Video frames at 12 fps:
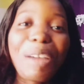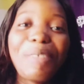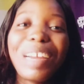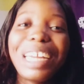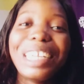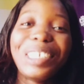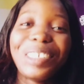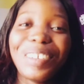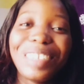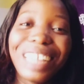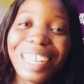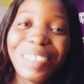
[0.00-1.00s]
friend
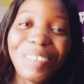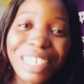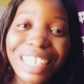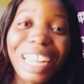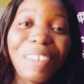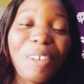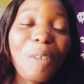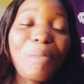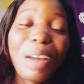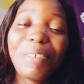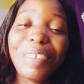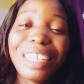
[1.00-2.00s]
insulted me. Yeah, all
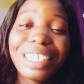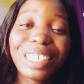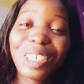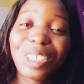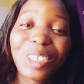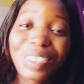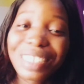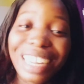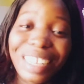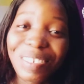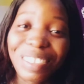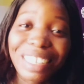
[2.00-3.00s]
my friends
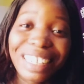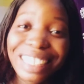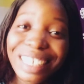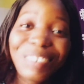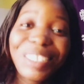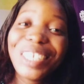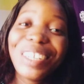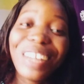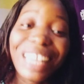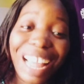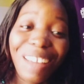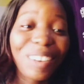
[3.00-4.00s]
insulted me. Seriously, your
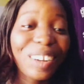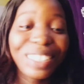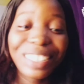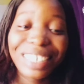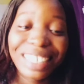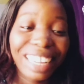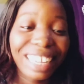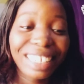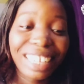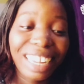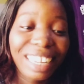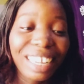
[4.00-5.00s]
life, all those stuff.
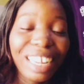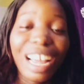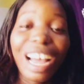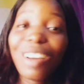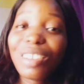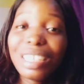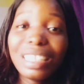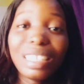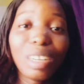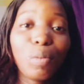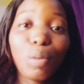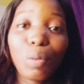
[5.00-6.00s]
So I'll just
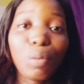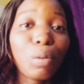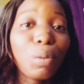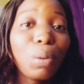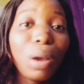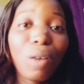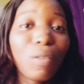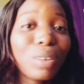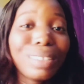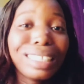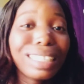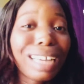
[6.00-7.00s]
tell people, beware of all
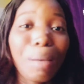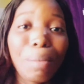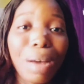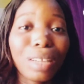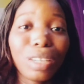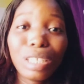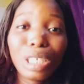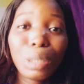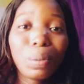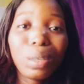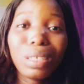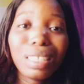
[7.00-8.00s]
these scammers, all this
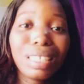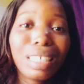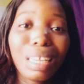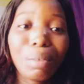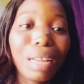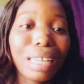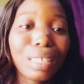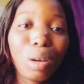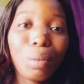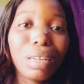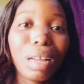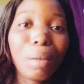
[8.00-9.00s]
Ponzi scheme that's
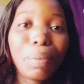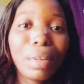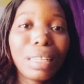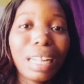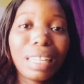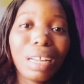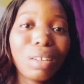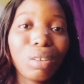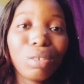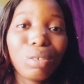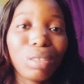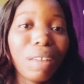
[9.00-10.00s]
coming and pay
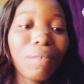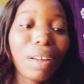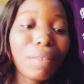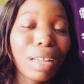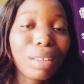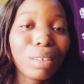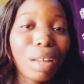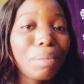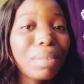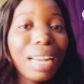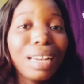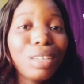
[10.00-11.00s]
10,000 to get 5,000.
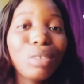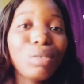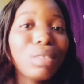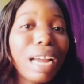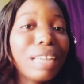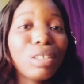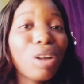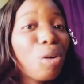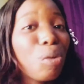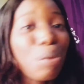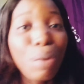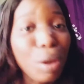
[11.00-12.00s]
I'm telling you now, it's
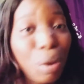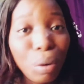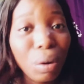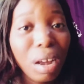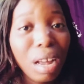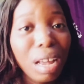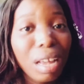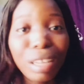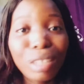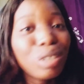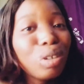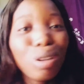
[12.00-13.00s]
not real.
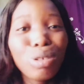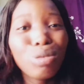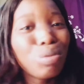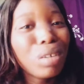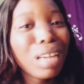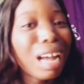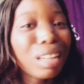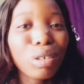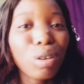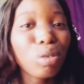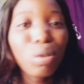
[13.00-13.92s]
It's not real at all.